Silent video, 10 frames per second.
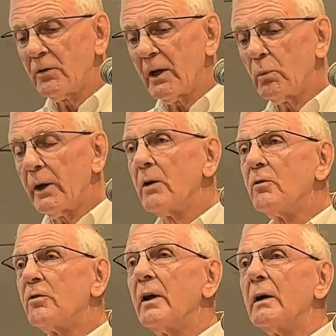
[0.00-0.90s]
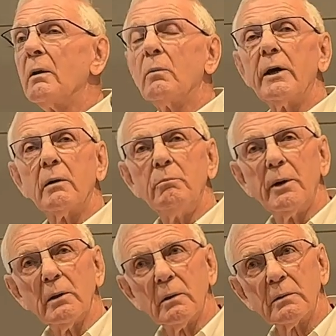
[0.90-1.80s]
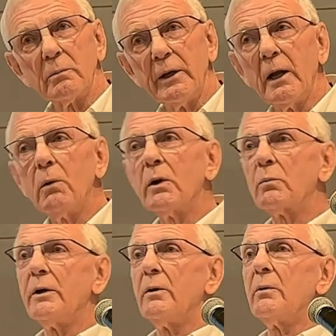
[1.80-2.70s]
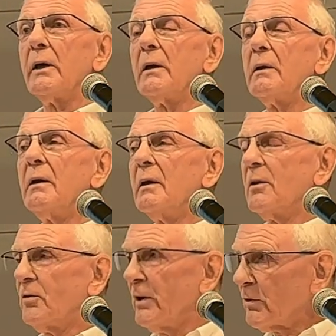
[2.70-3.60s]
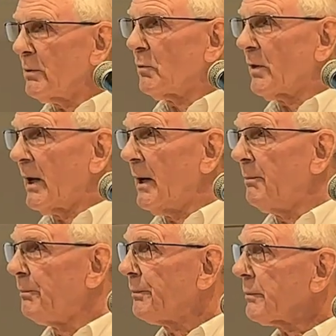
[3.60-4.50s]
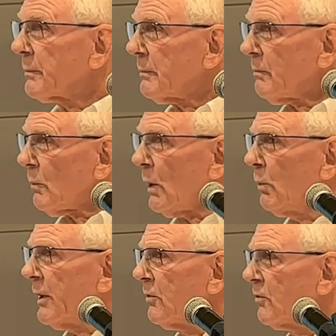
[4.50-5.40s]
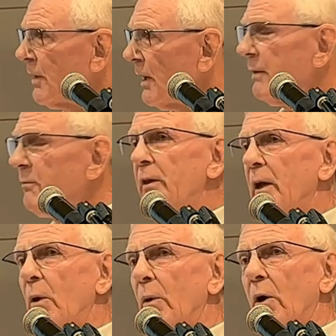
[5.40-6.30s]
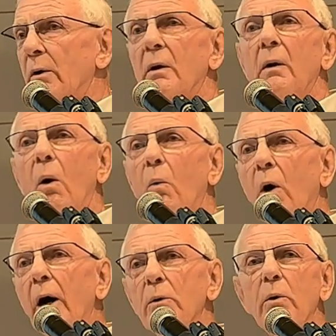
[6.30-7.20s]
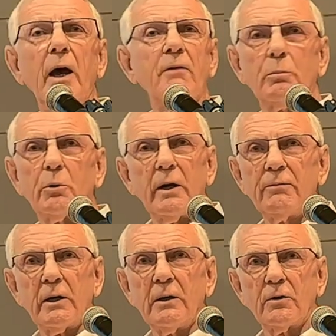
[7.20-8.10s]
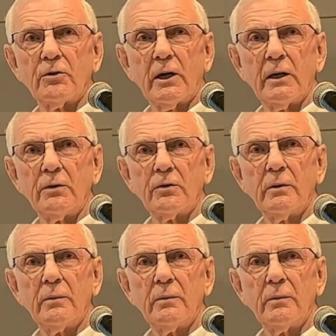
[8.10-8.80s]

said, we can sell, we can build, we know what we're doing, the system's there, we can sell everything we want. Why do we have to put effort into change?